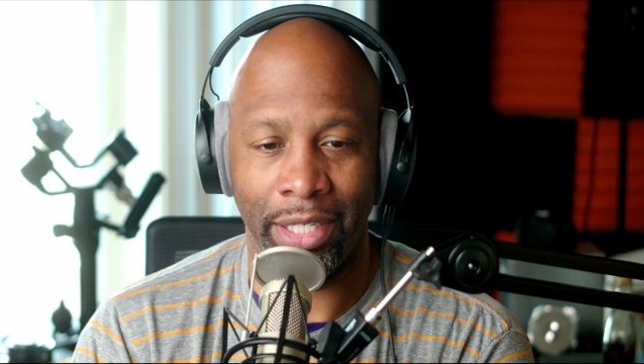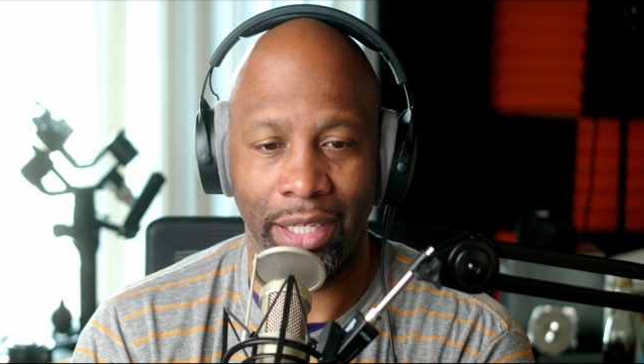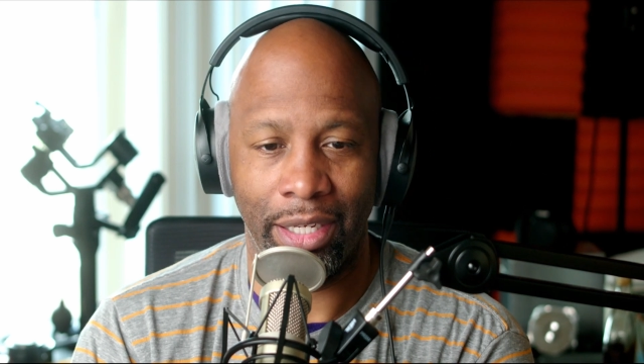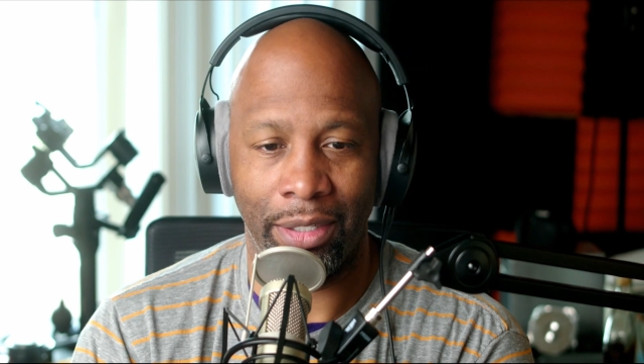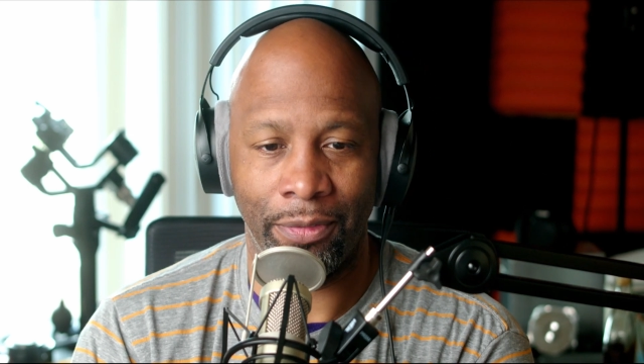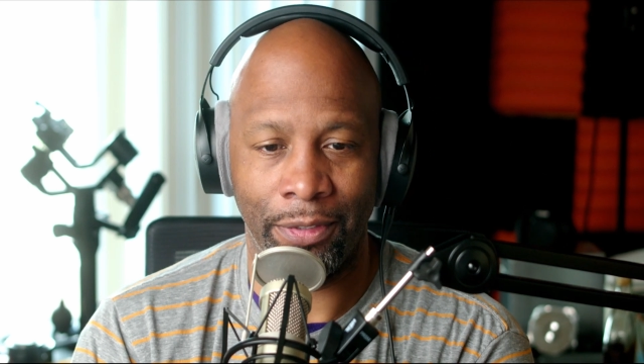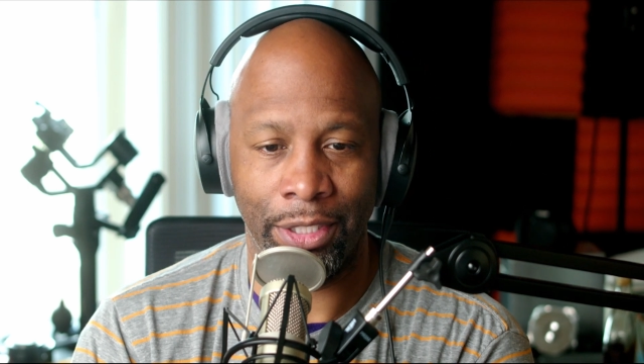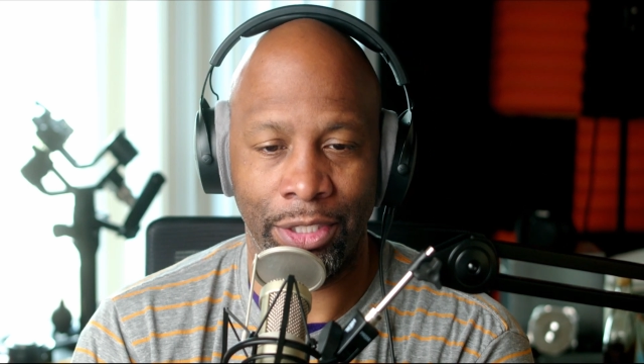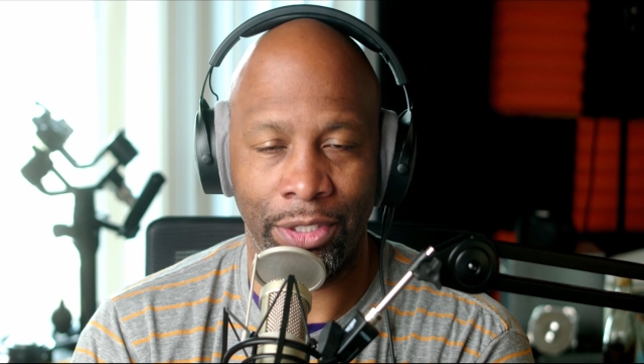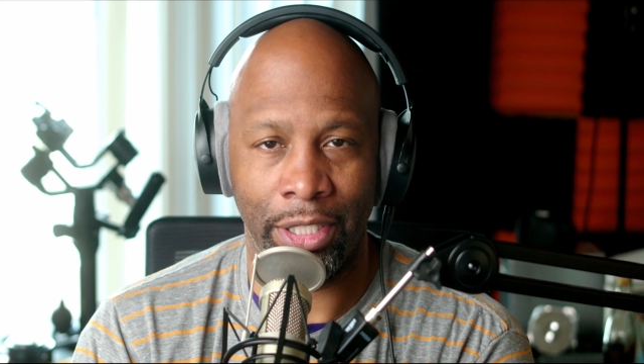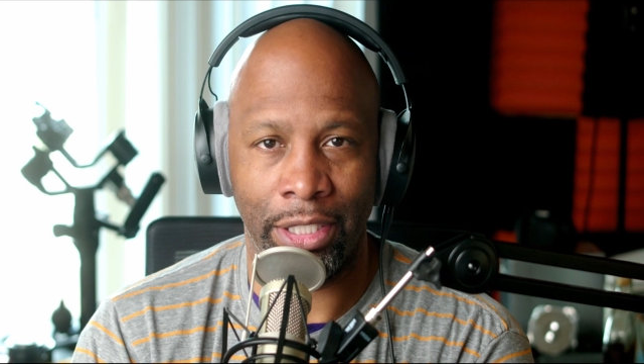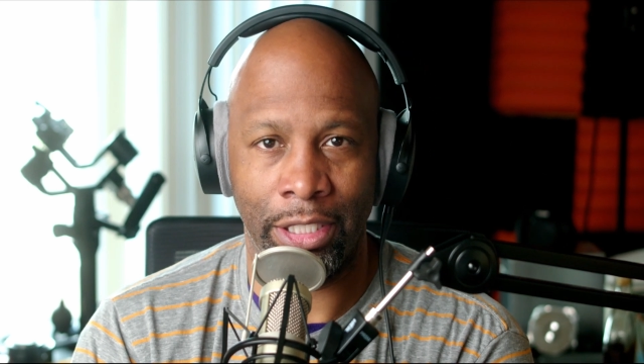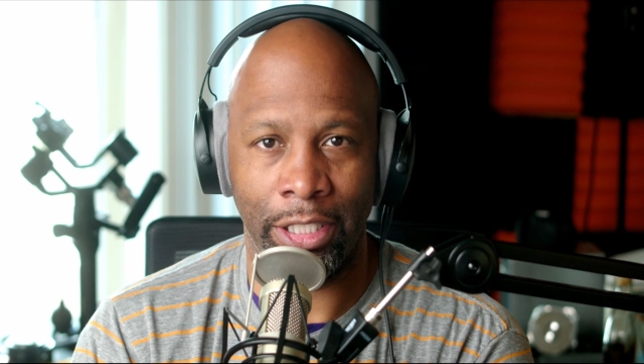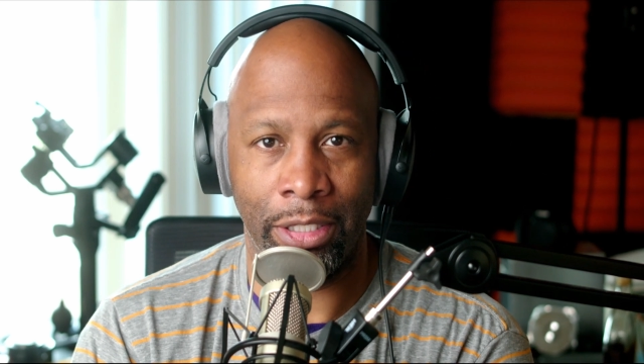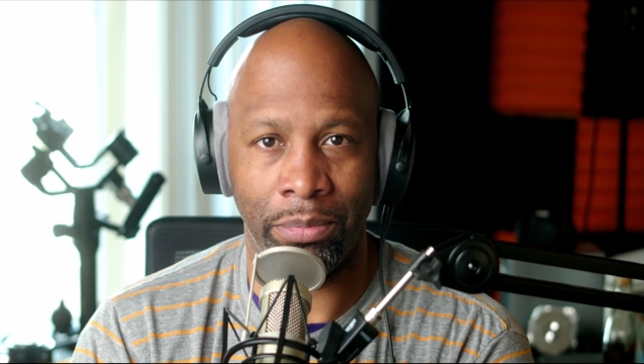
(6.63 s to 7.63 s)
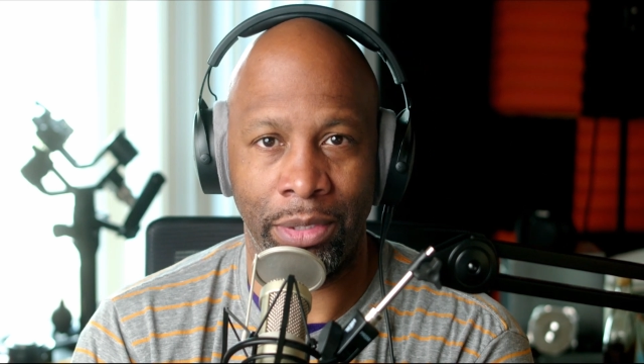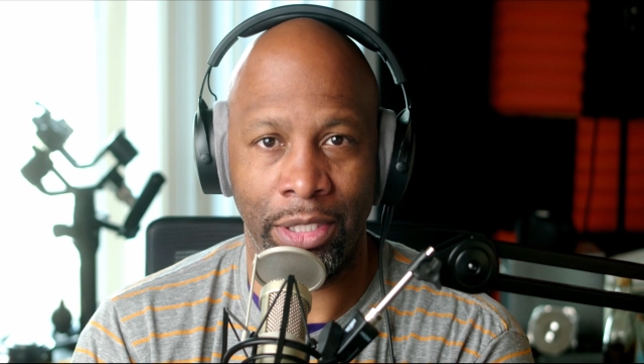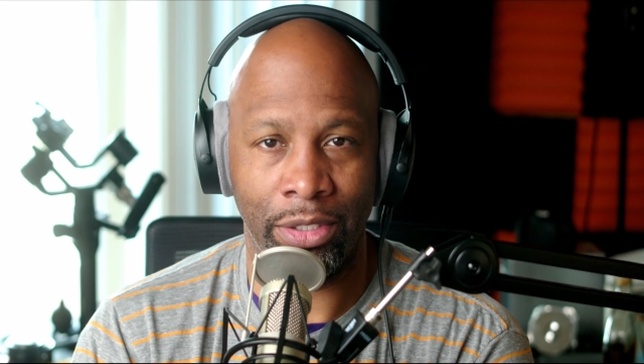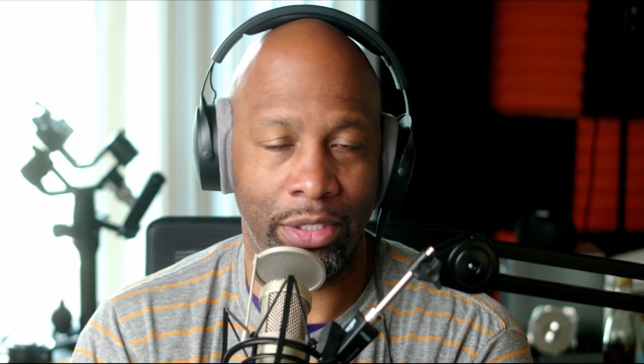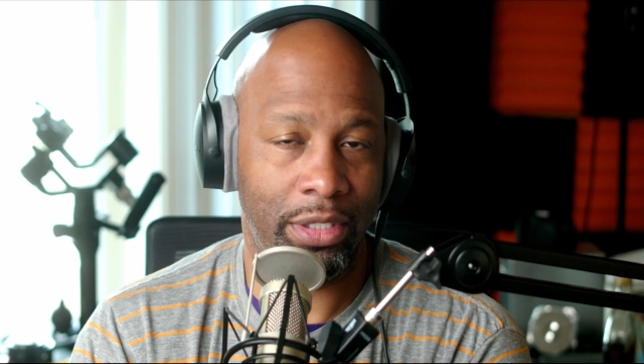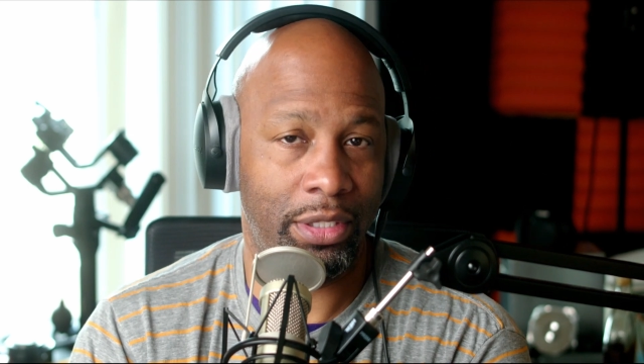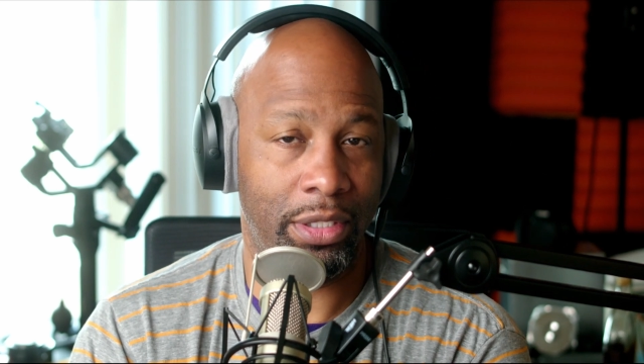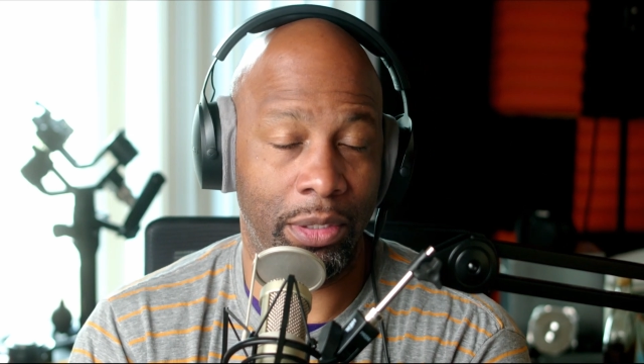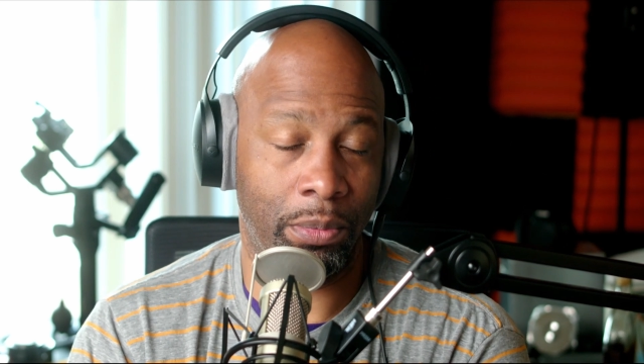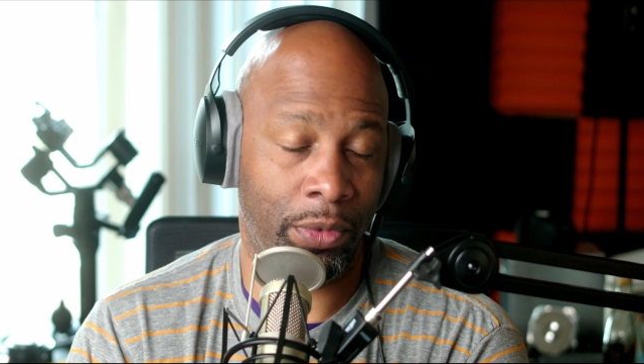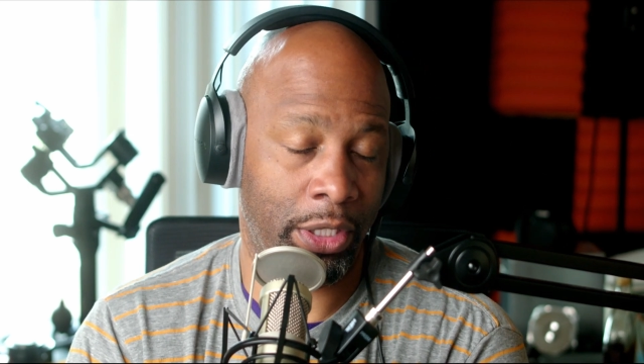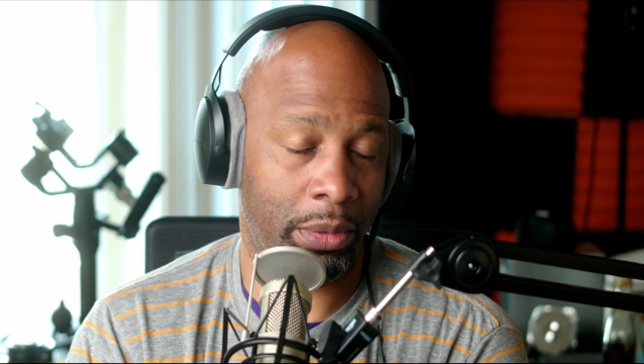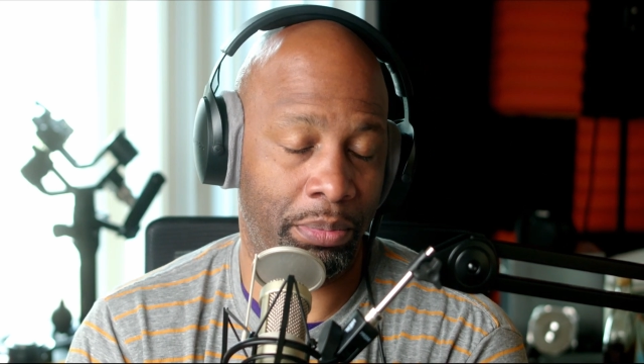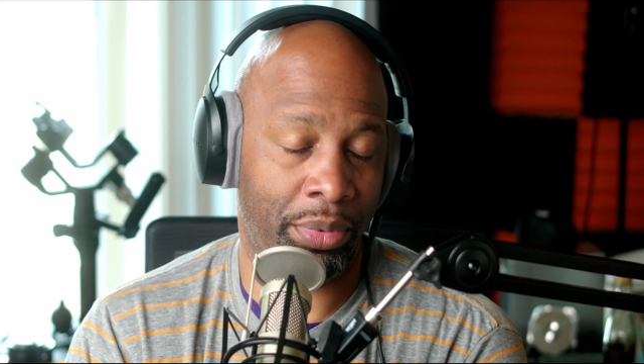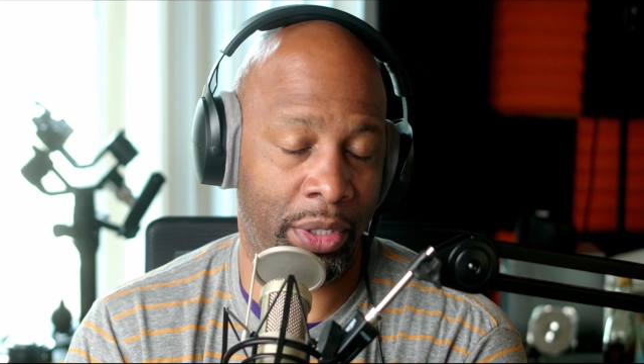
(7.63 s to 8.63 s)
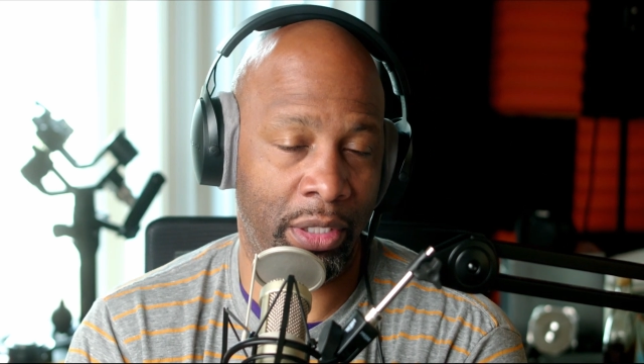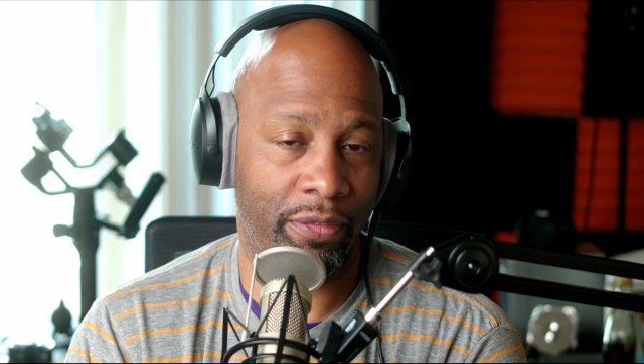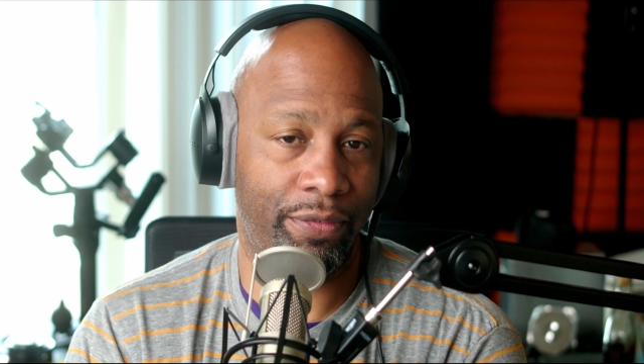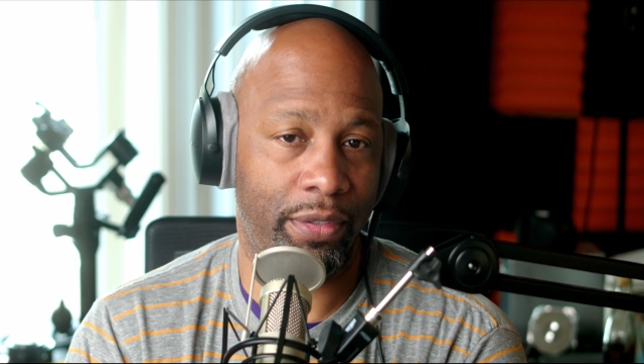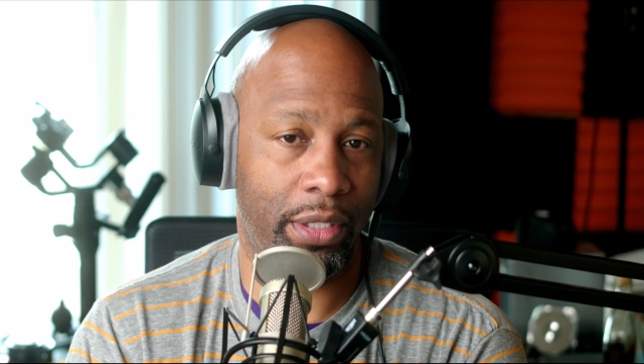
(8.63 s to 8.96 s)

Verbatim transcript: I want to try to keep this somewhat brief.